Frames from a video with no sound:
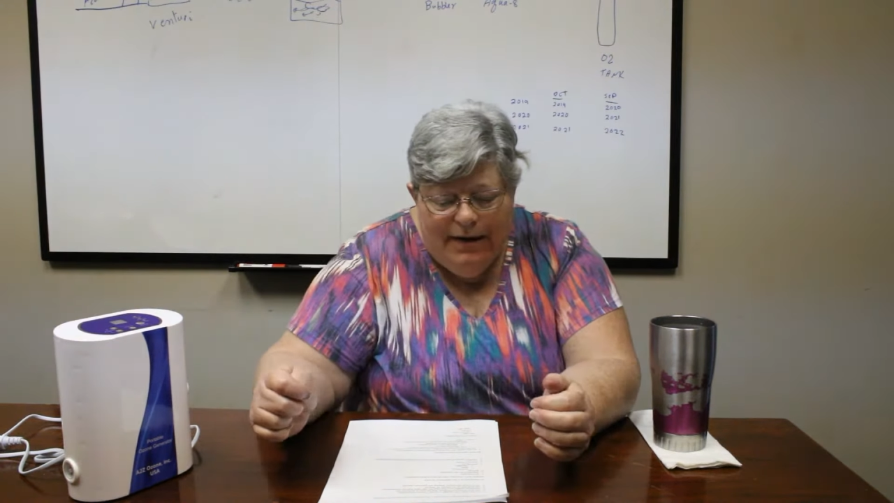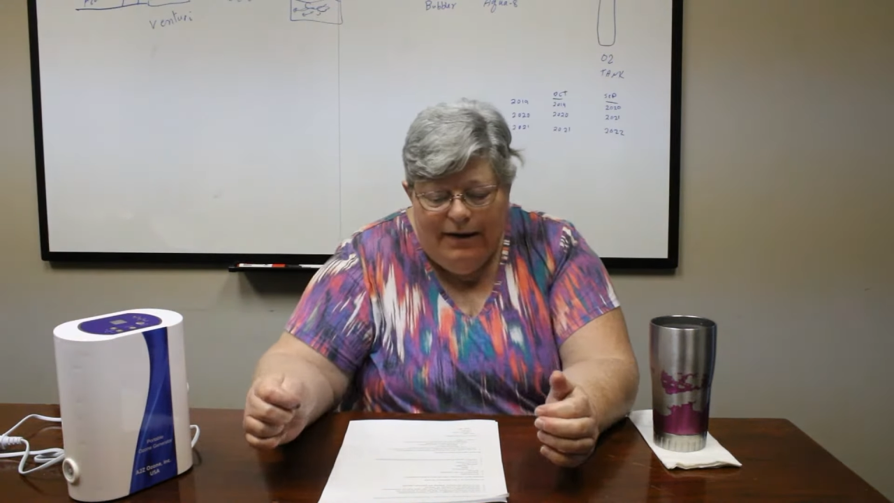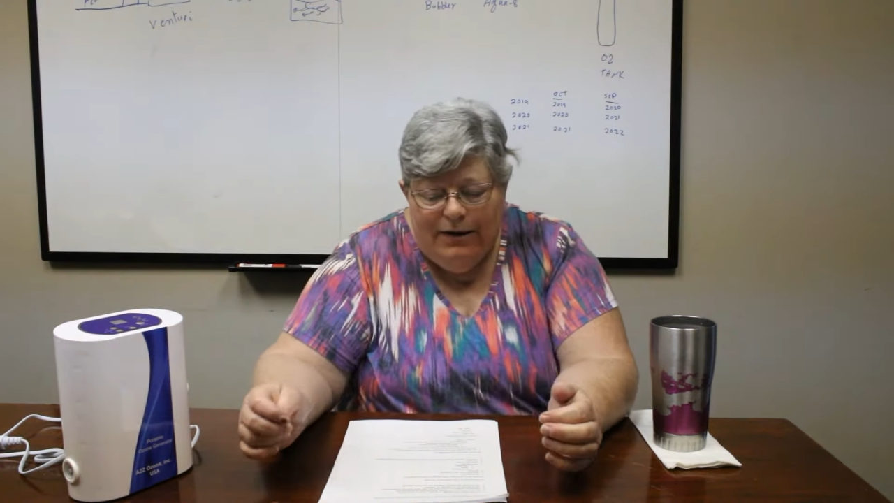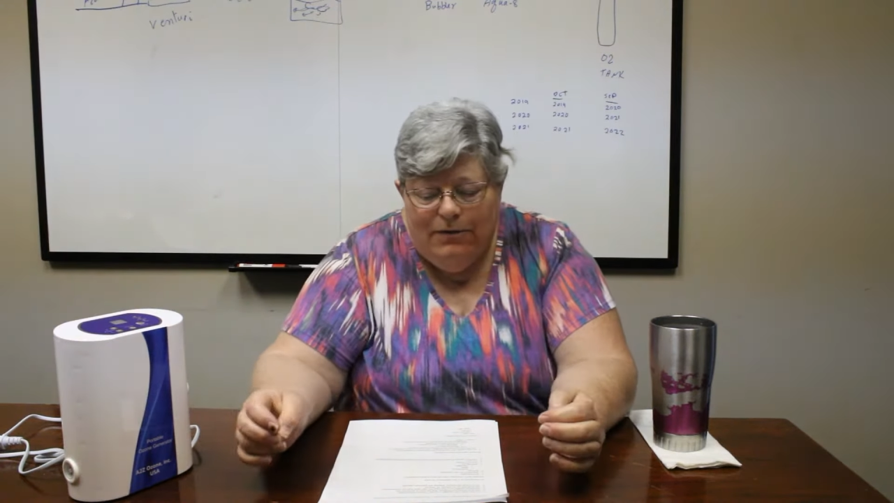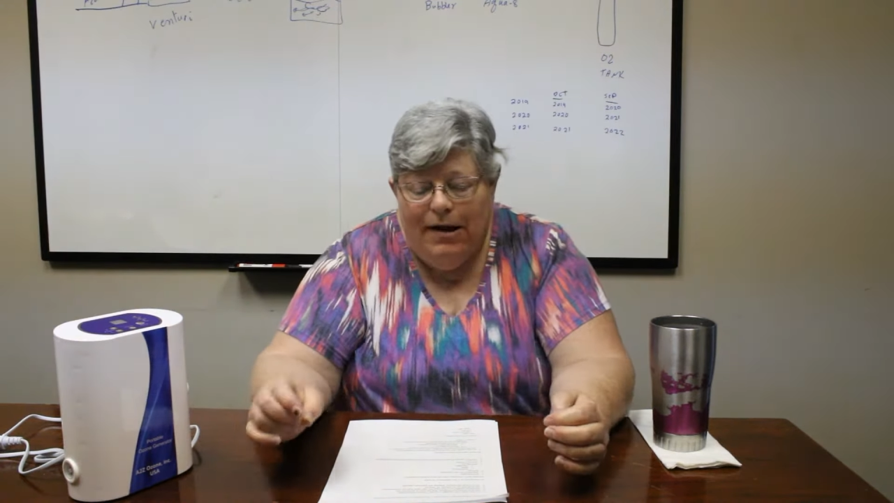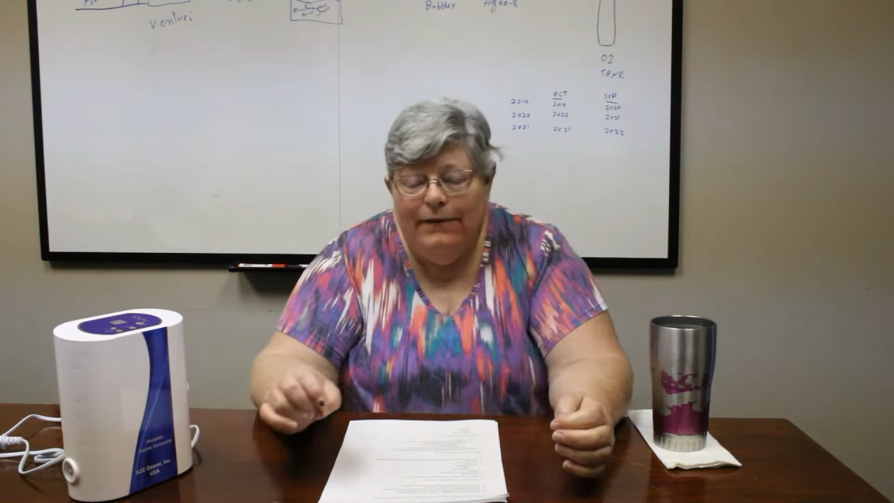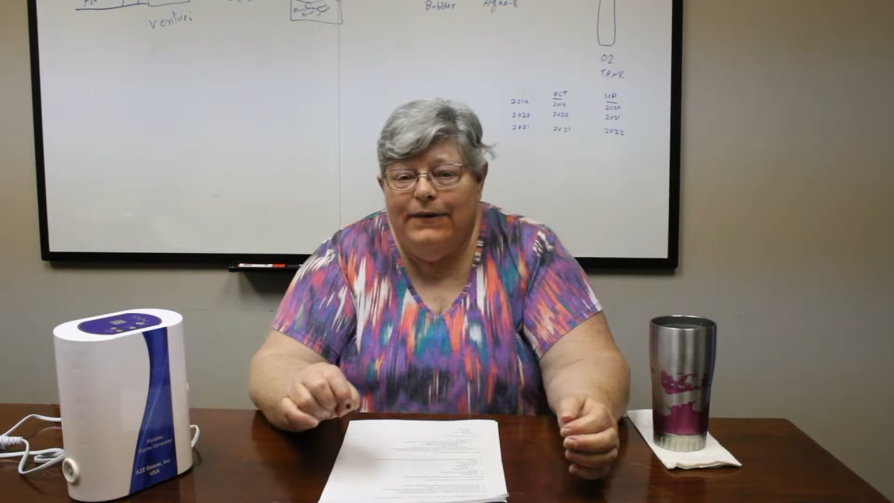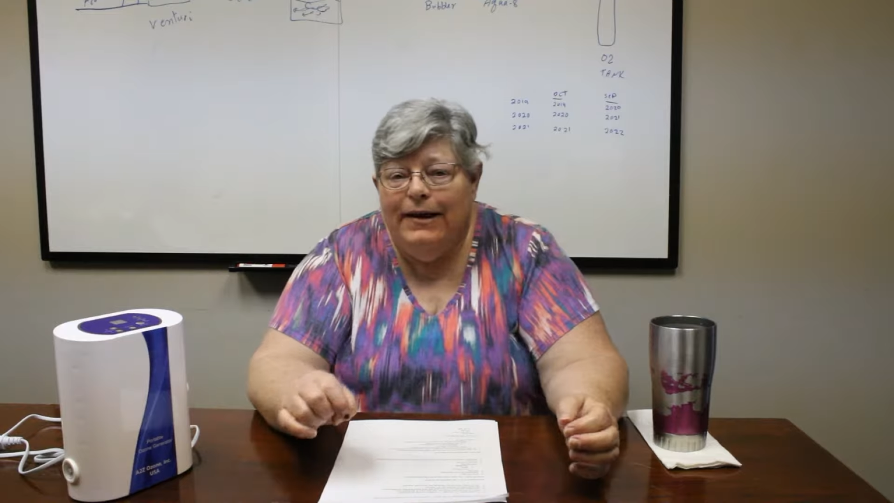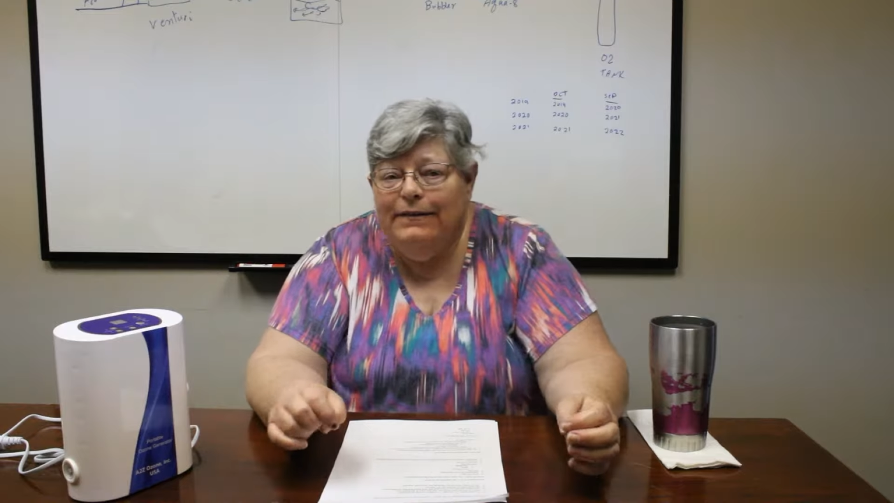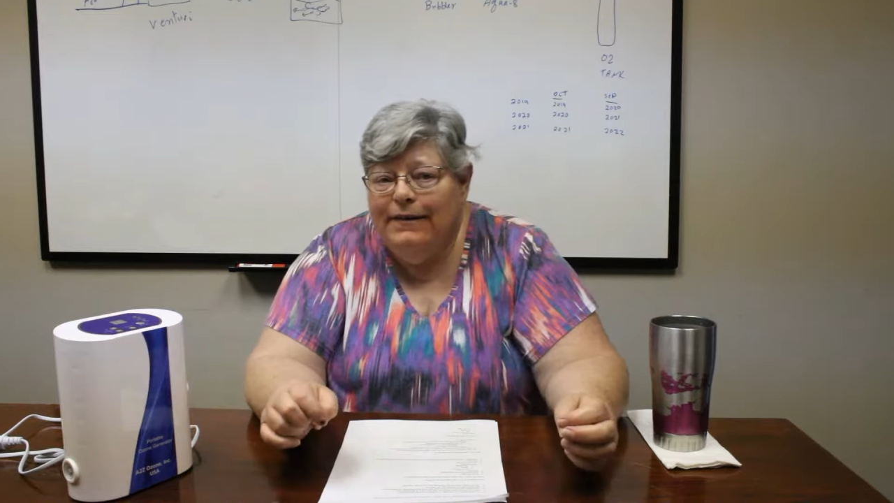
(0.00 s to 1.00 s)
It
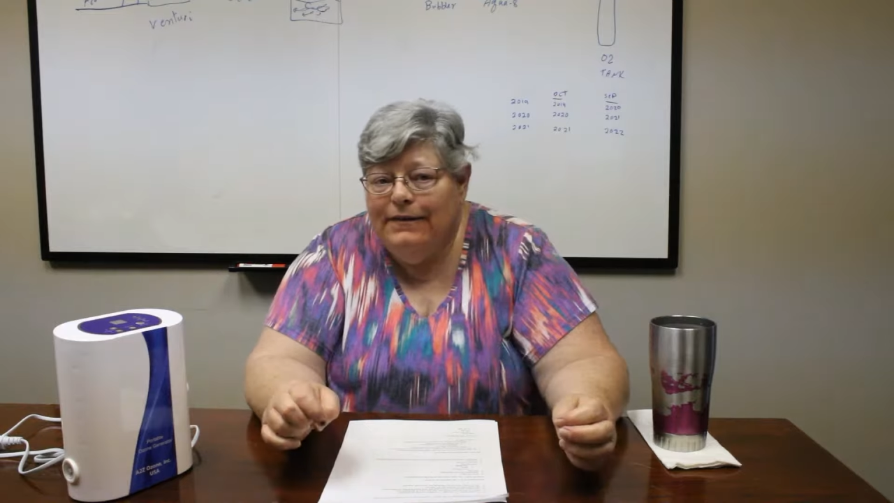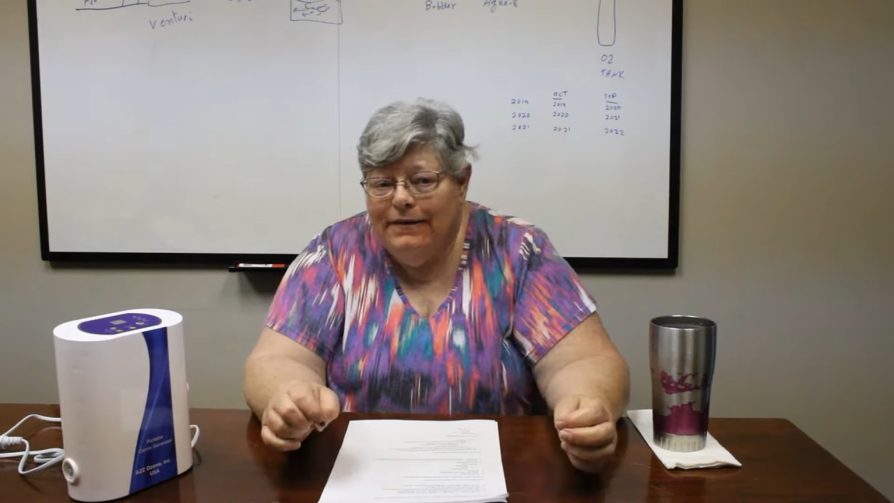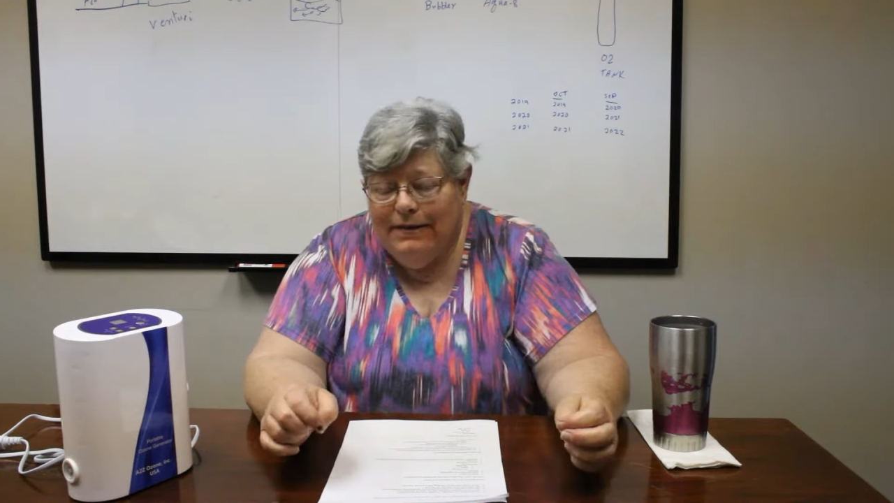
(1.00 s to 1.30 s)
qualifies as a